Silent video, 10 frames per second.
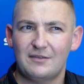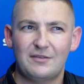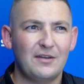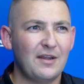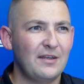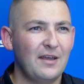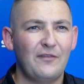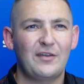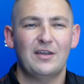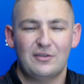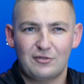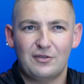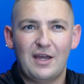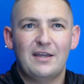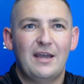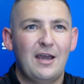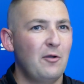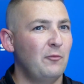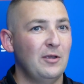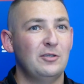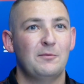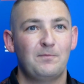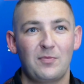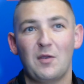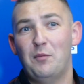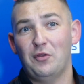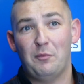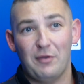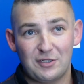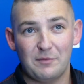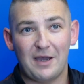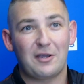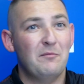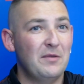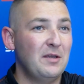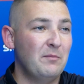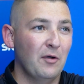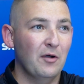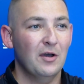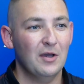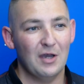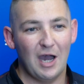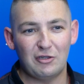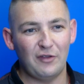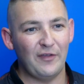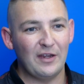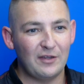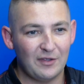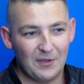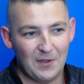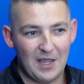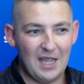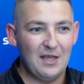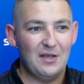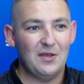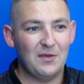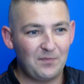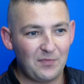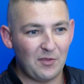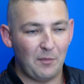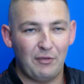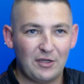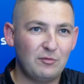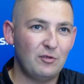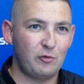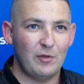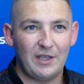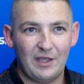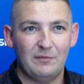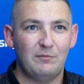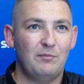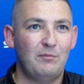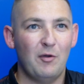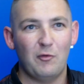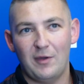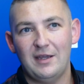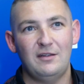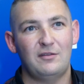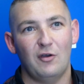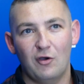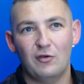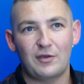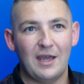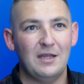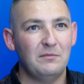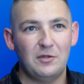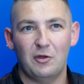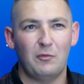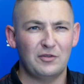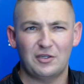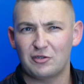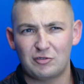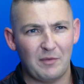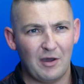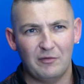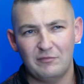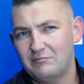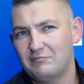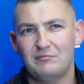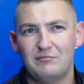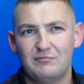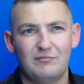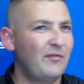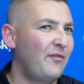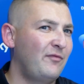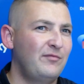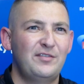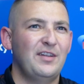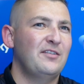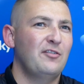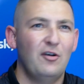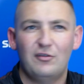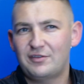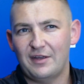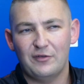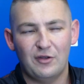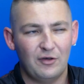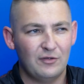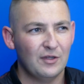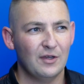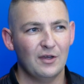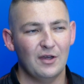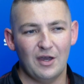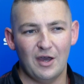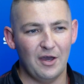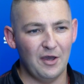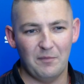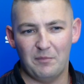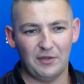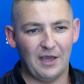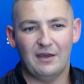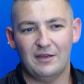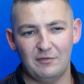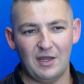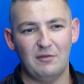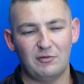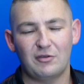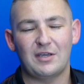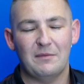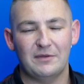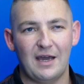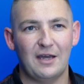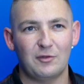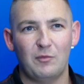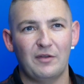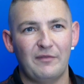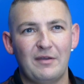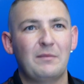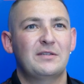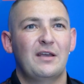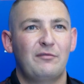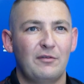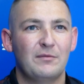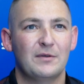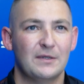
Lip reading: Is it a 98? I think he took a 98 out, which put the pressure back on me. But I just think the pressure was swinging both ways all game. You know, once it got to about 6-all, 7-all. But yeah, it was a good game of darts, and one I'm very happy to get through.